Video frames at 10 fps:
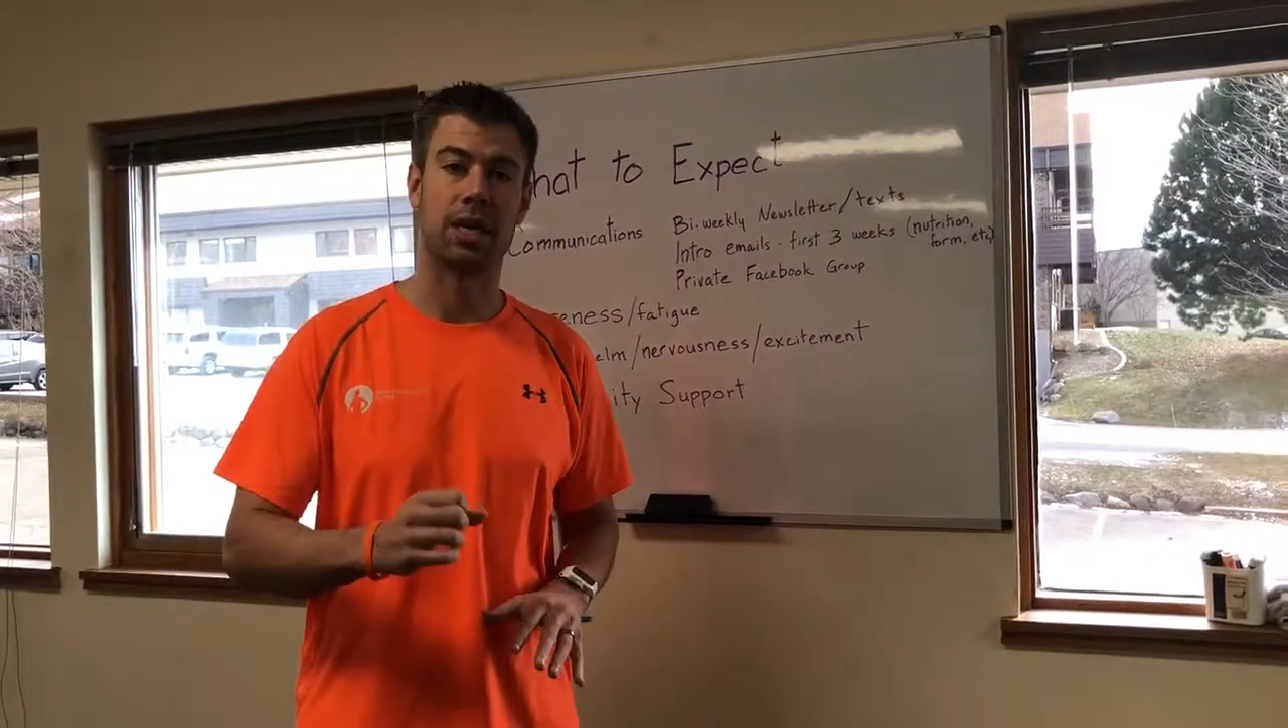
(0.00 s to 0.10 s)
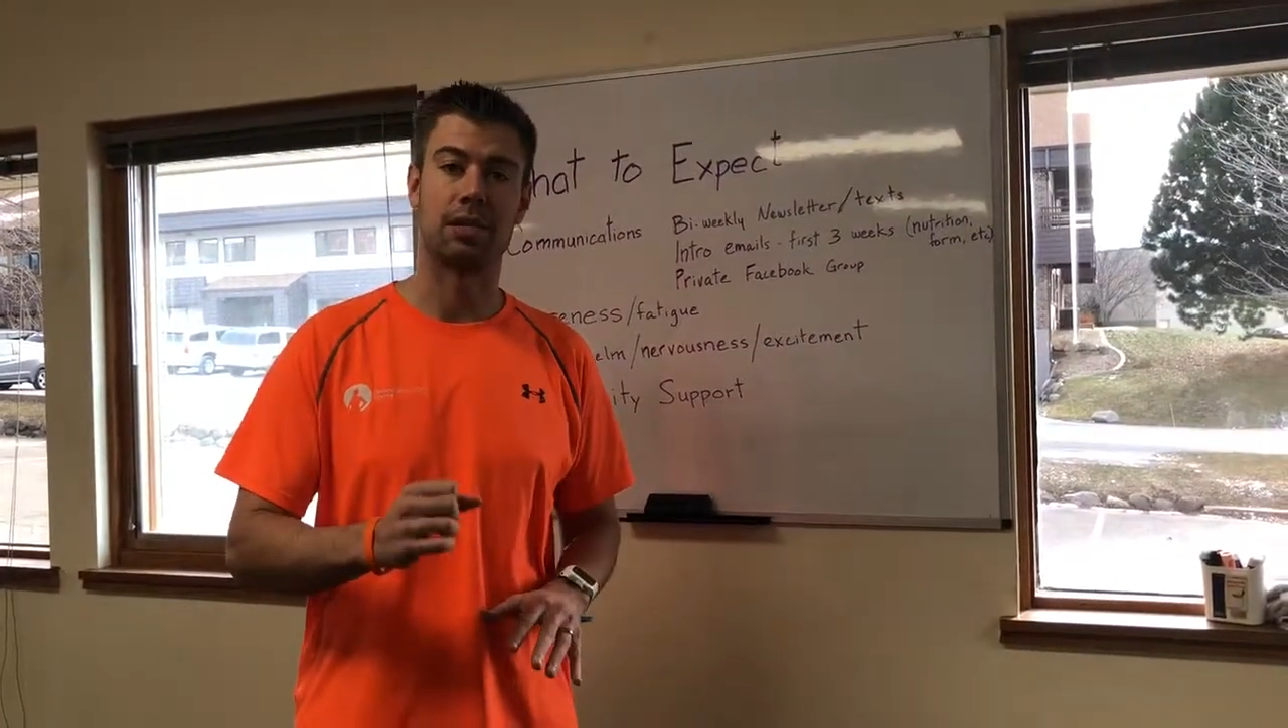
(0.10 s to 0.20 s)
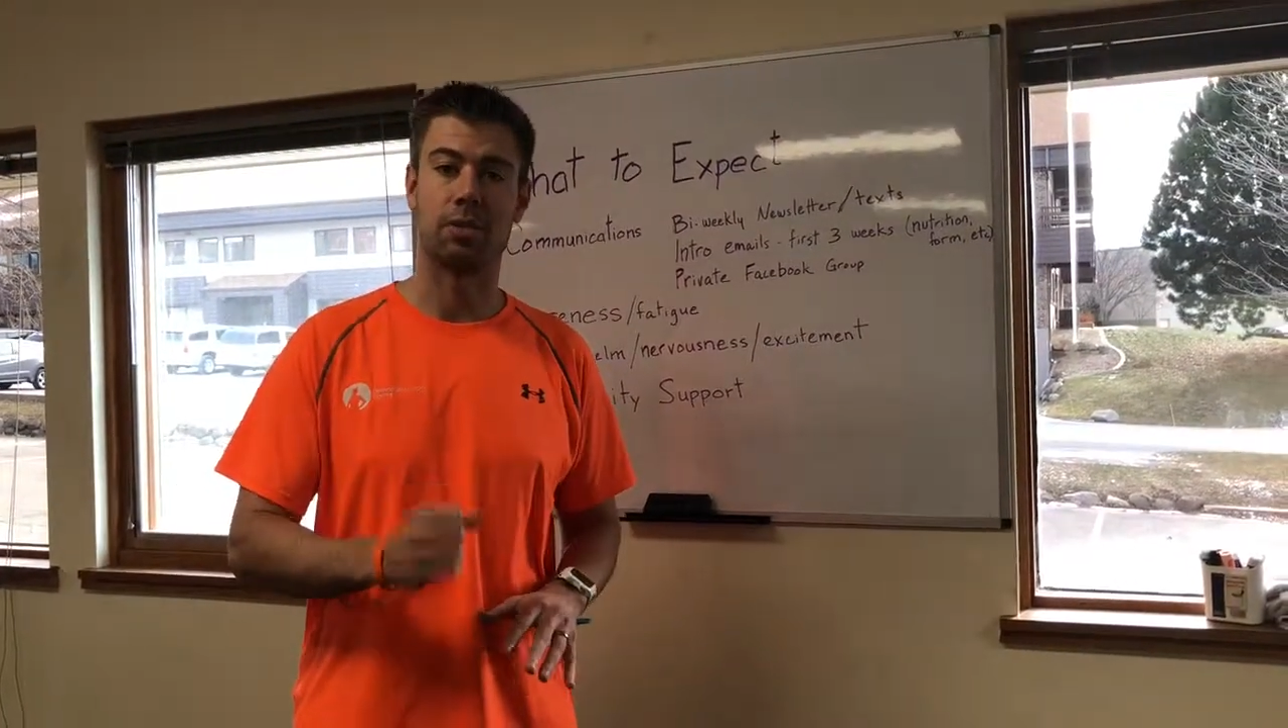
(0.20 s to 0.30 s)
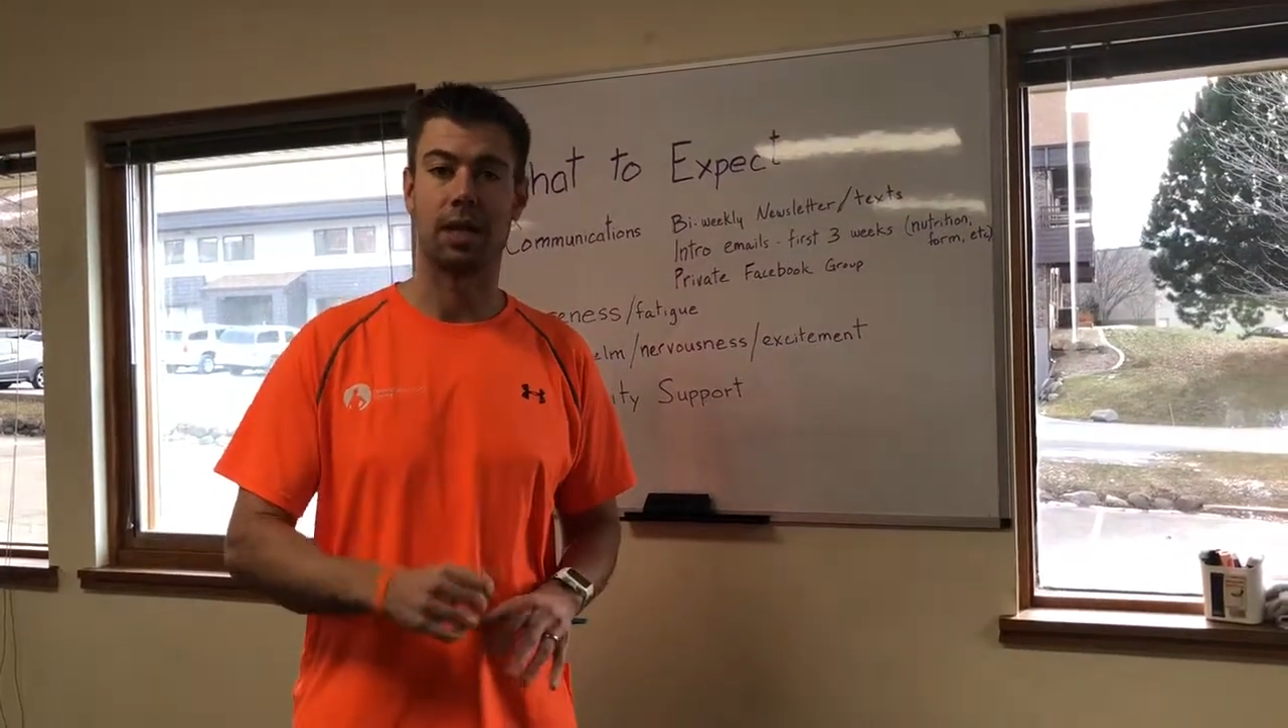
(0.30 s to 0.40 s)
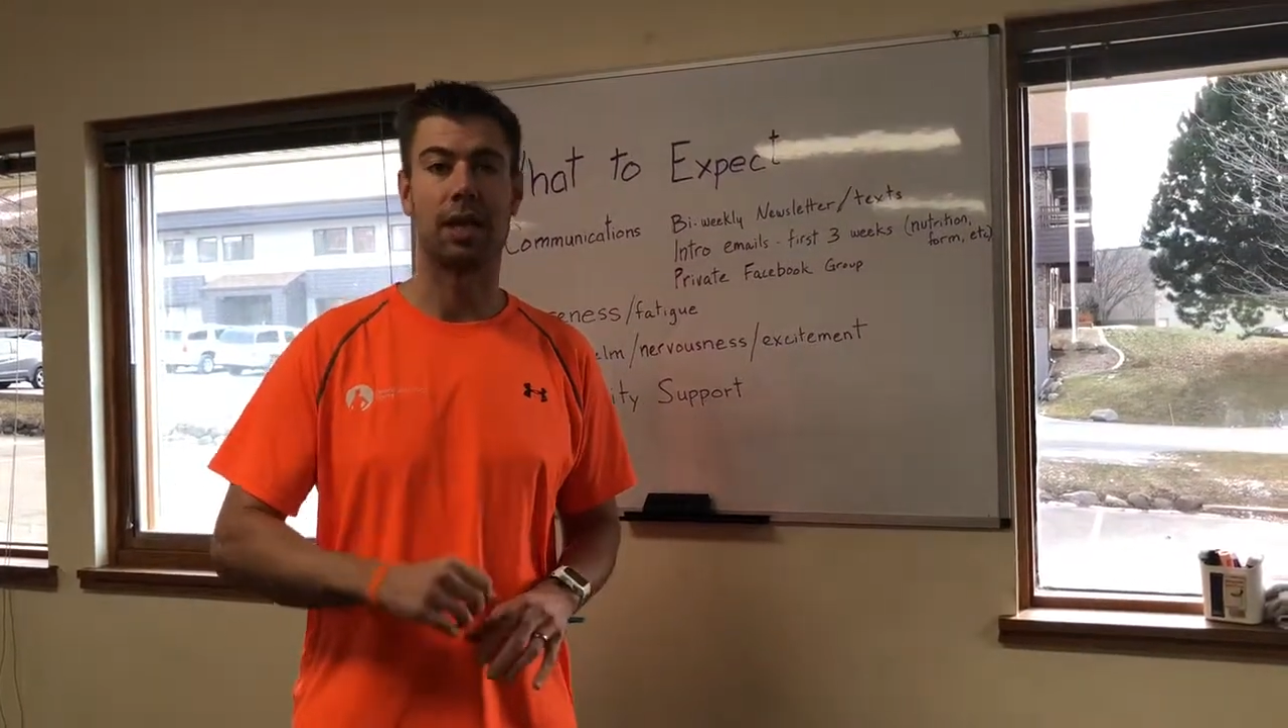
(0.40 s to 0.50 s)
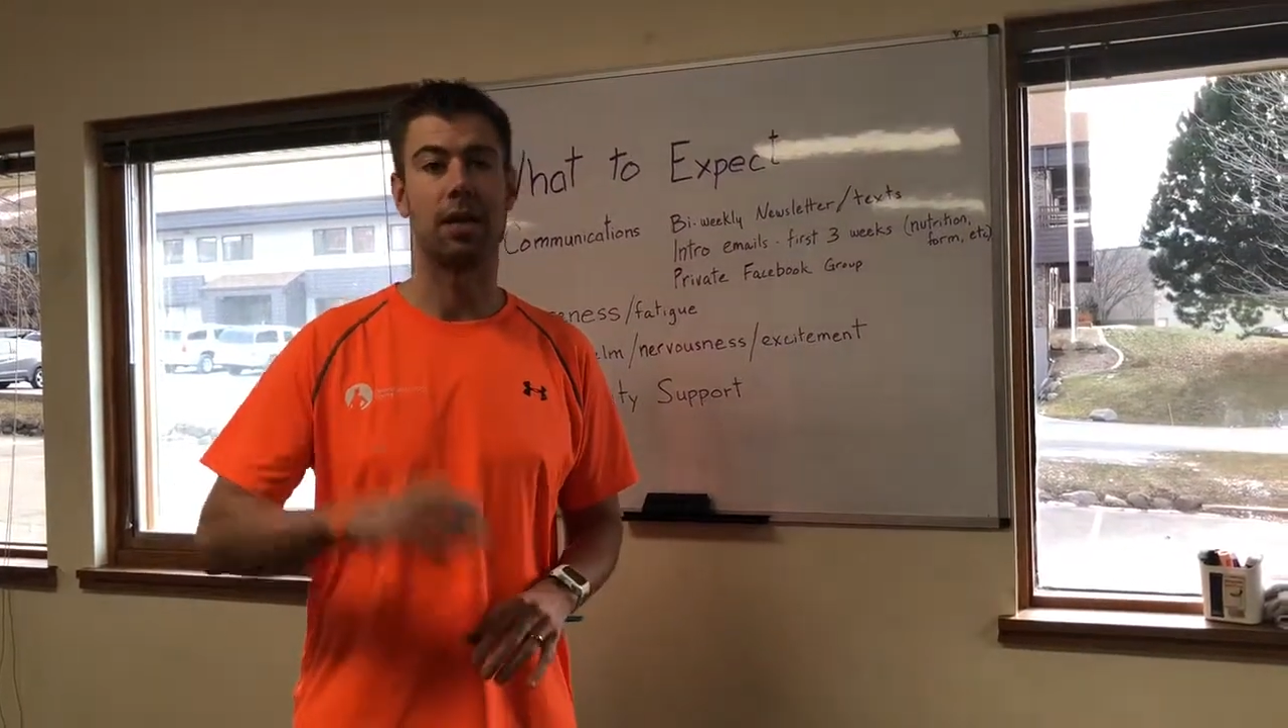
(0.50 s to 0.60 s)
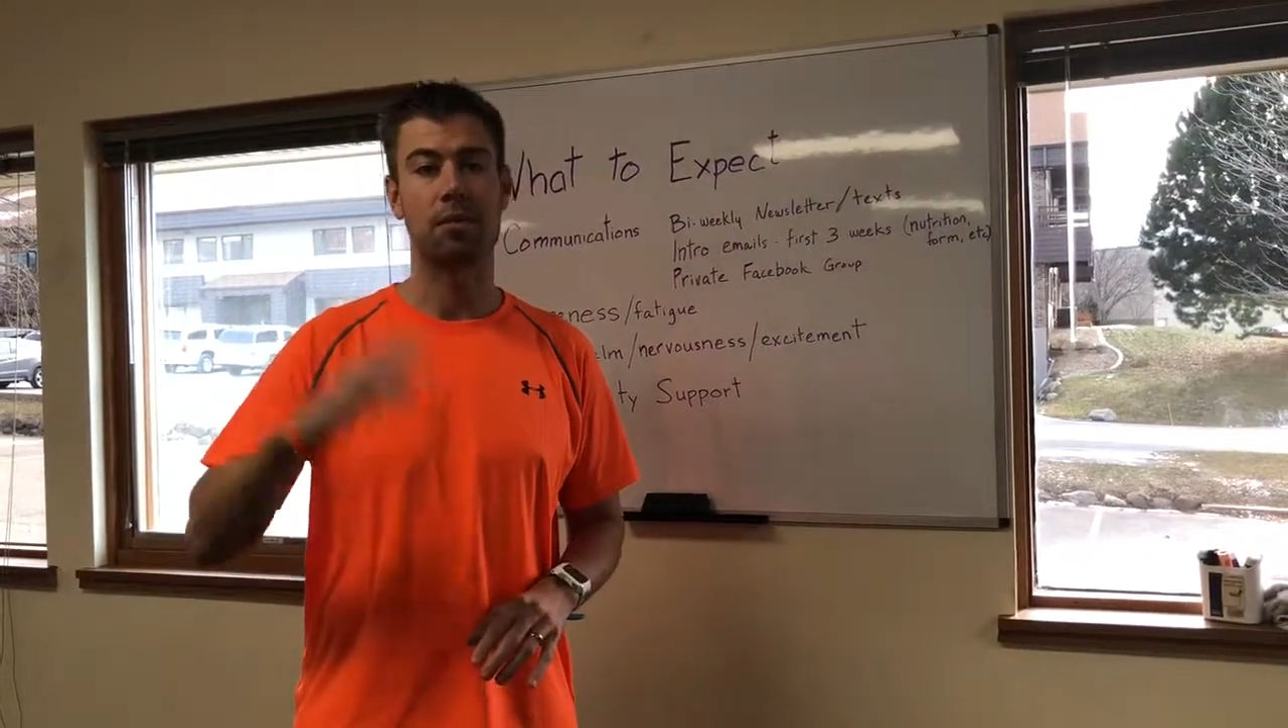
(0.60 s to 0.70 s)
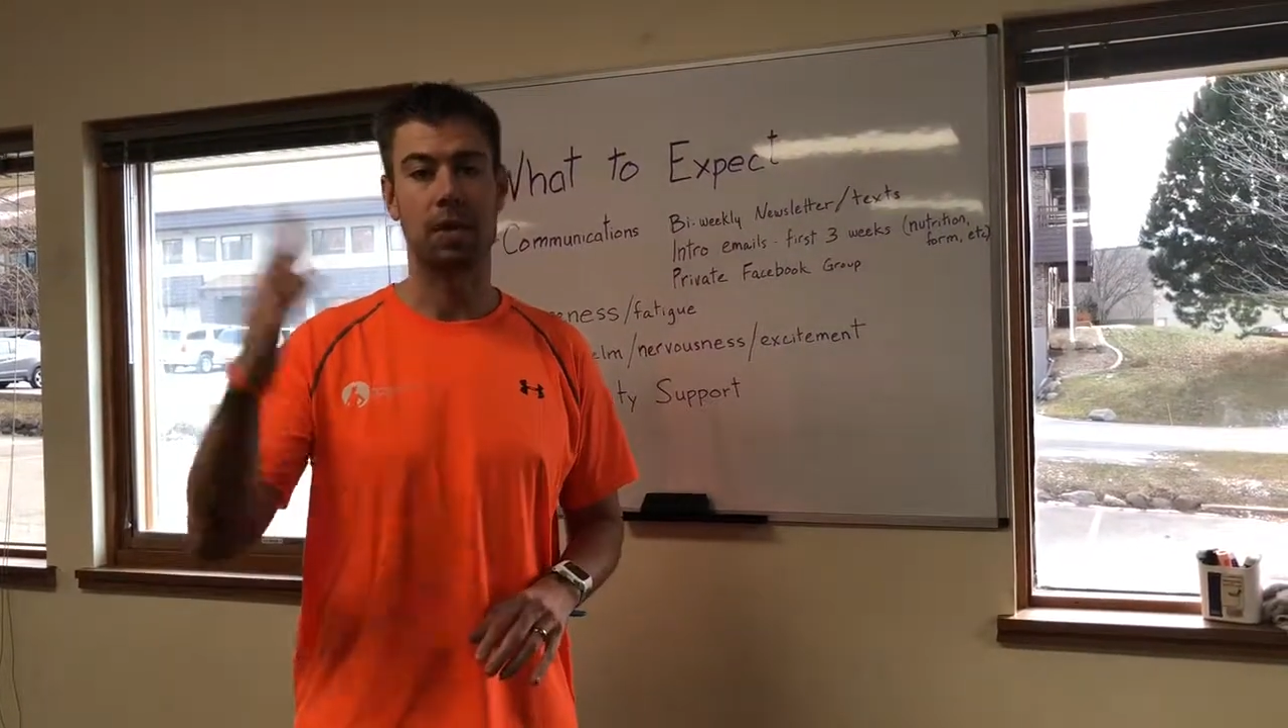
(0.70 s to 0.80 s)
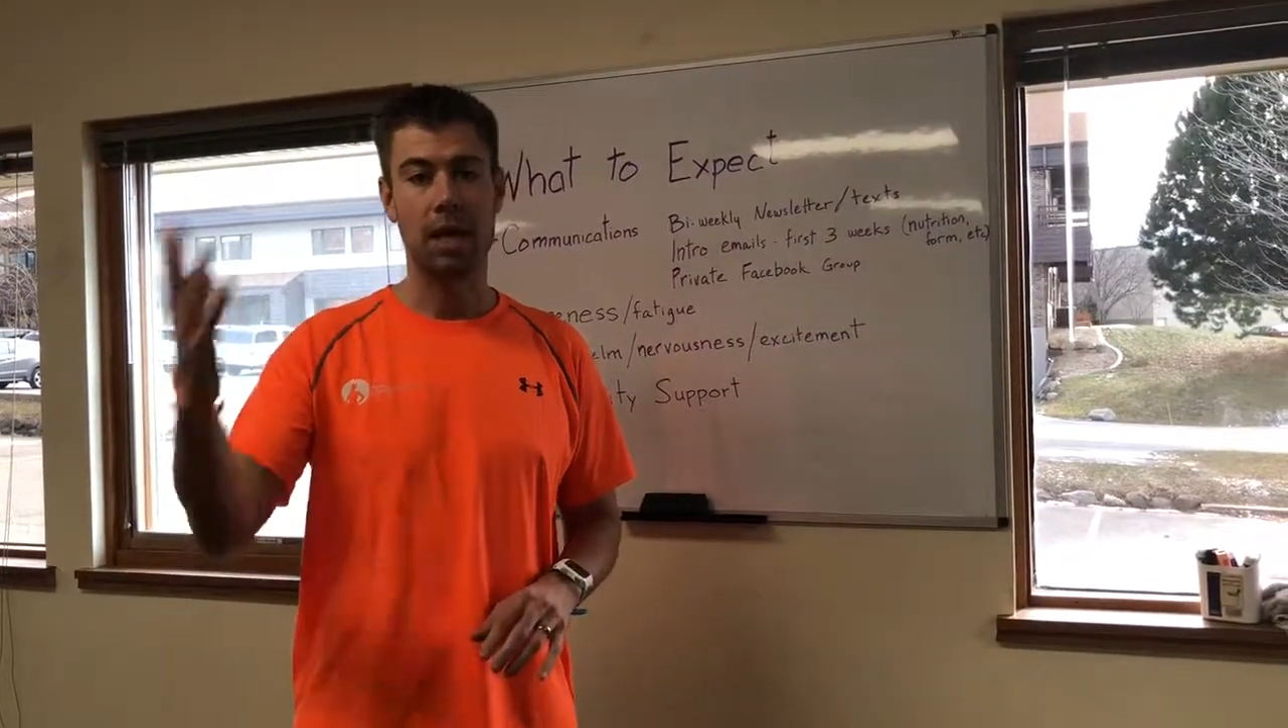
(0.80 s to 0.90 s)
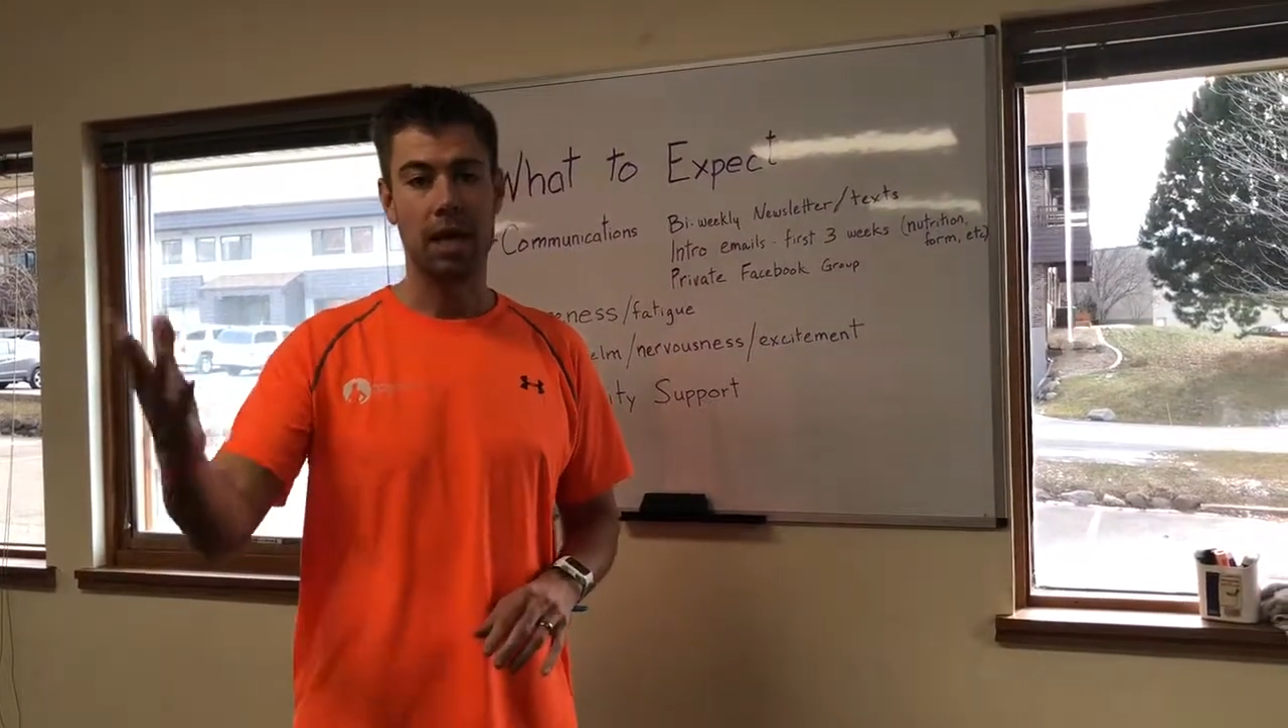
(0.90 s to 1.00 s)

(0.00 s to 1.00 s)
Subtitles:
texts when you get them